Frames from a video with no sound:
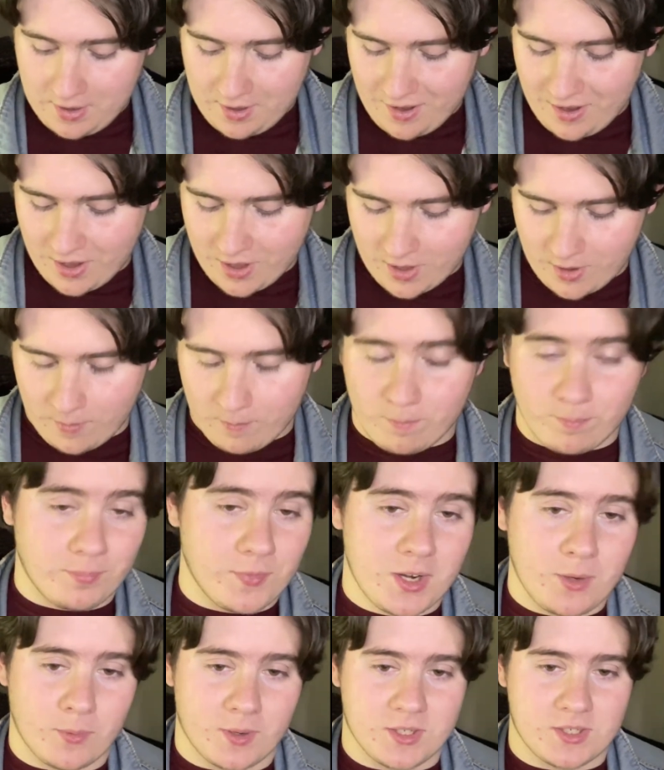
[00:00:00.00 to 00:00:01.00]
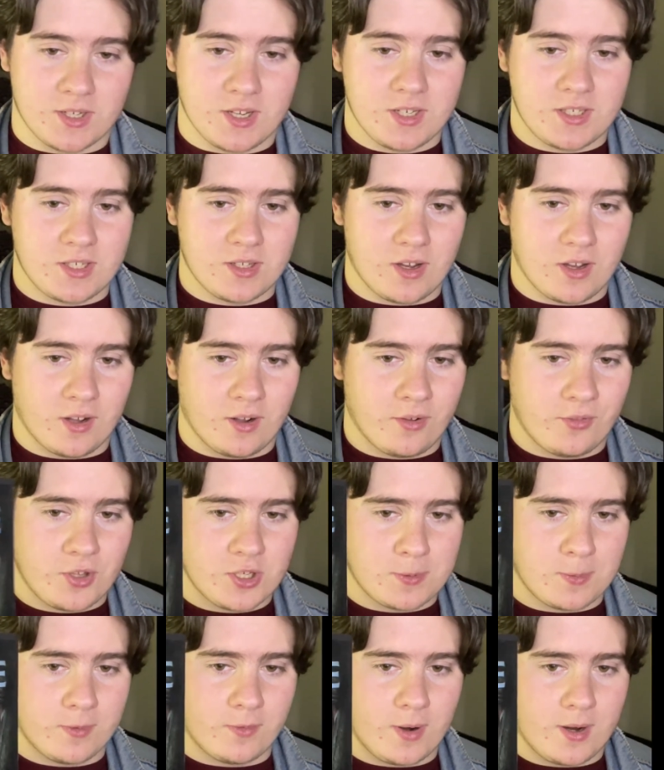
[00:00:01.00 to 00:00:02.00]
Anyways, it's,
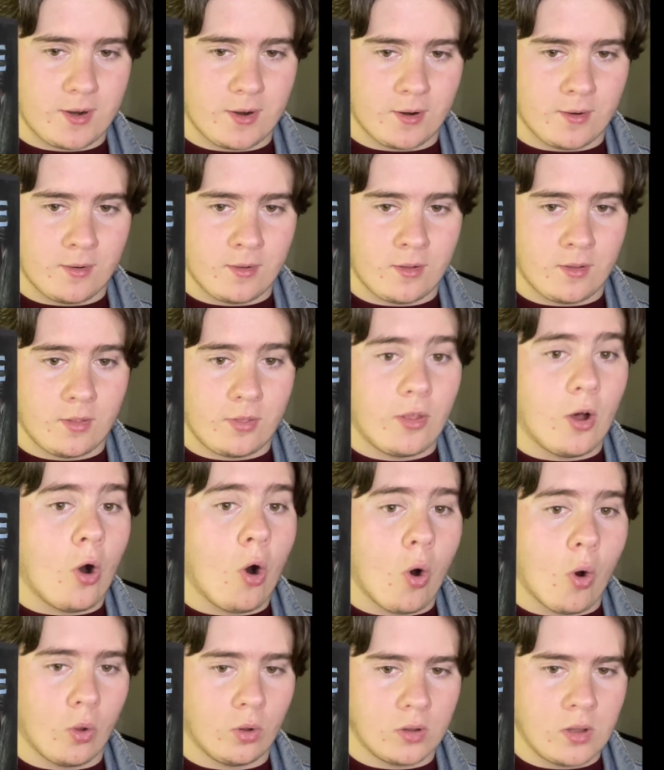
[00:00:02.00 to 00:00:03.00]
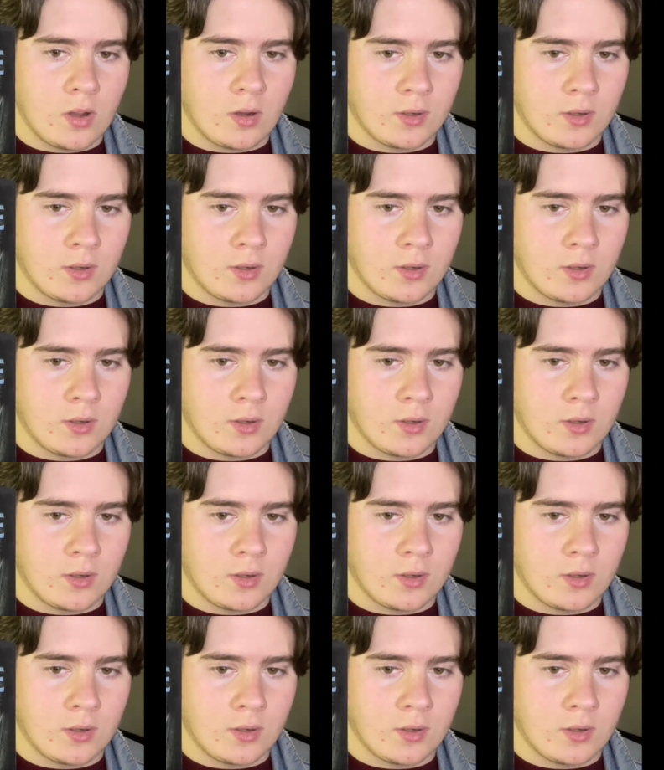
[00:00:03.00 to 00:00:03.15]
this movie right here, The Hole.